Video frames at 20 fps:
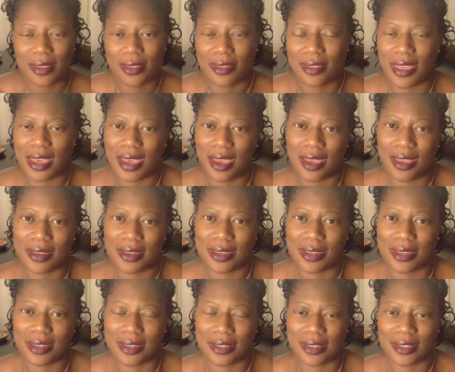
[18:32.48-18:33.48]
that
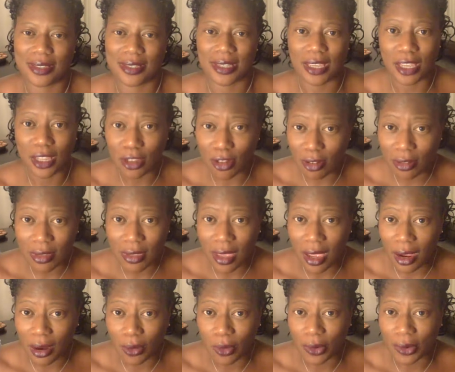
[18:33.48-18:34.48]
is in your
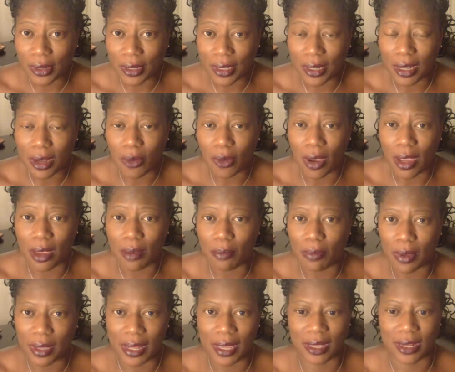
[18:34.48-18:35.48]
thyroid anyway,
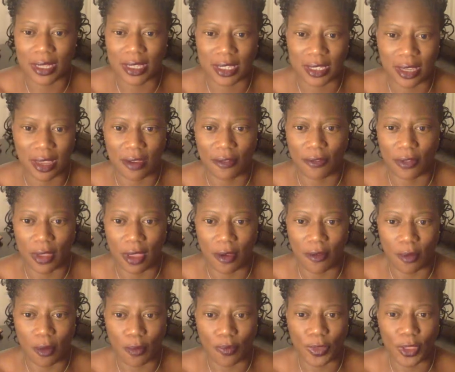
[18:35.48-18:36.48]
but at a safe
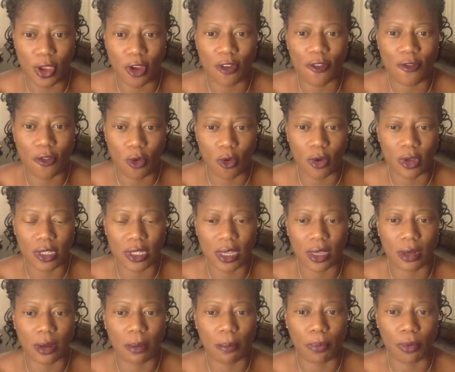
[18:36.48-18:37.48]
level. Therefore, it's
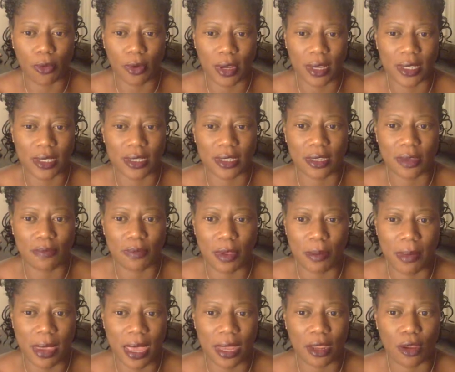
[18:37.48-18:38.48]
going to bring
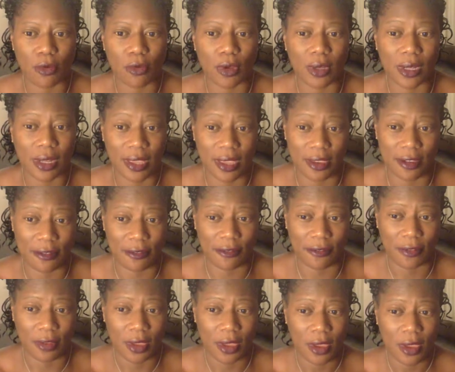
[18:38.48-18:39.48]
symptomatic relief.
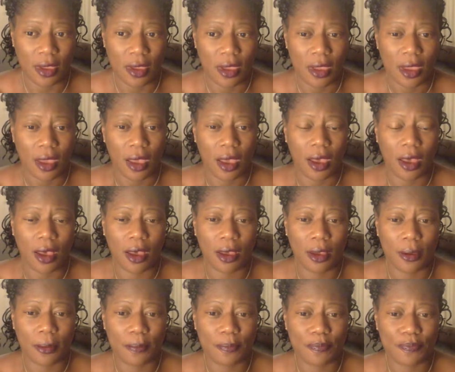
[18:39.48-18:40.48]

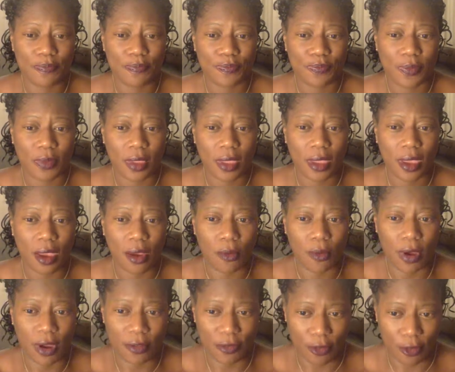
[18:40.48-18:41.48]

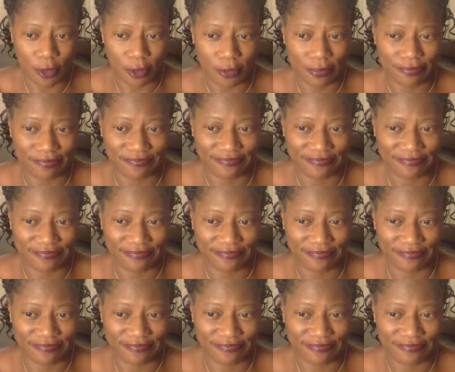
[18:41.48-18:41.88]
However,